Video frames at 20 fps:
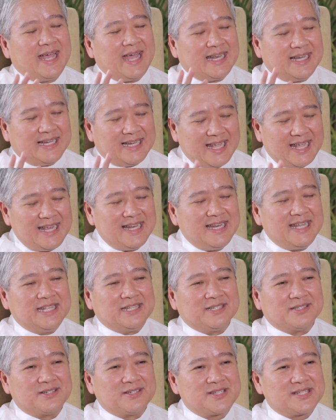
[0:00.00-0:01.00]
and lay
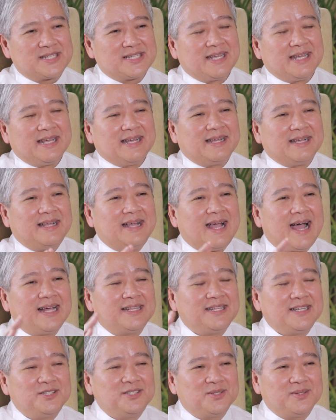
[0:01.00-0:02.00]
leaders
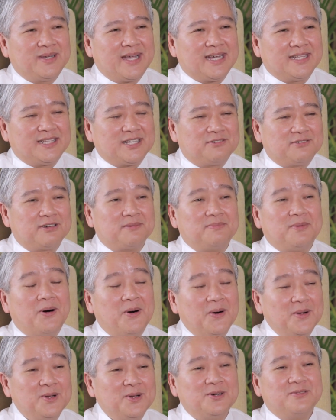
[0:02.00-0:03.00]
gathered together from
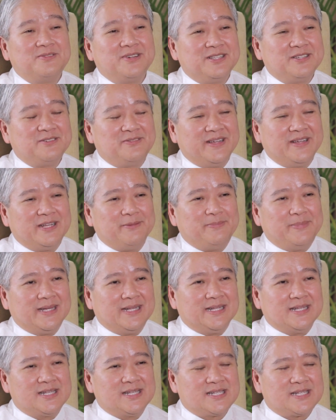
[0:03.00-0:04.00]
all over the
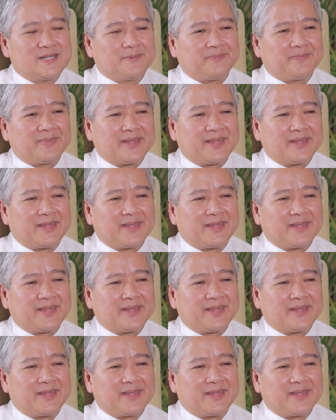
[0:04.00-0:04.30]
Philippines